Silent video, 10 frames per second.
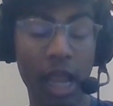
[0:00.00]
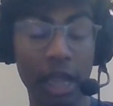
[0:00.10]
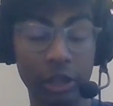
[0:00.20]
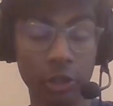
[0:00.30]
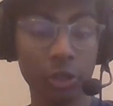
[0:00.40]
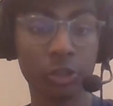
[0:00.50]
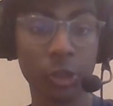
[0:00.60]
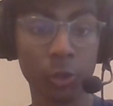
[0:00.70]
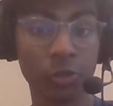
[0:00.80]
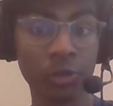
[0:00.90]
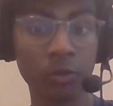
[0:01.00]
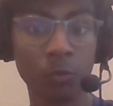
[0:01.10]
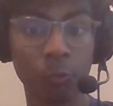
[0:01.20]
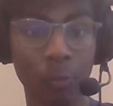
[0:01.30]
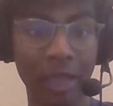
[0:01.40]
and your children
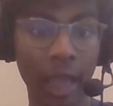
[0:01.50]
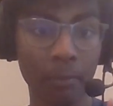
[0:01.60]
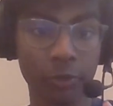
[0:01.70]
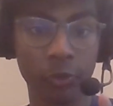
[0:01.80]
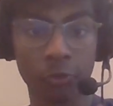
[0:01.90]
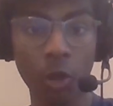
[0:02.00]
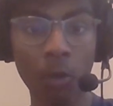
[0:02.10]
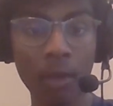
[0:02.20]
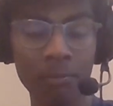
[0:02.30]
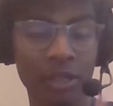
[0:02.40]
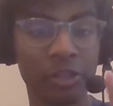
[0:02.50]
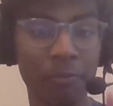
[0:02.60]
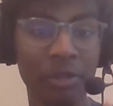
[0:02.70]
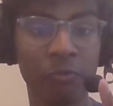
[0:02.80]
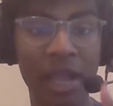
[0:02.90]
will be able to grow up
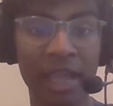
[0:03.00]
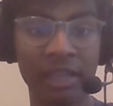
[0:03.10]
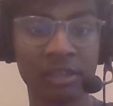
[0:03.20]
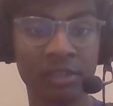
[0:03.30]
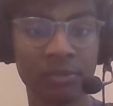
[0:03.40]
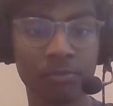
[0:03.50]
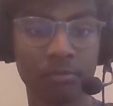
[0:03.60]
to be raised.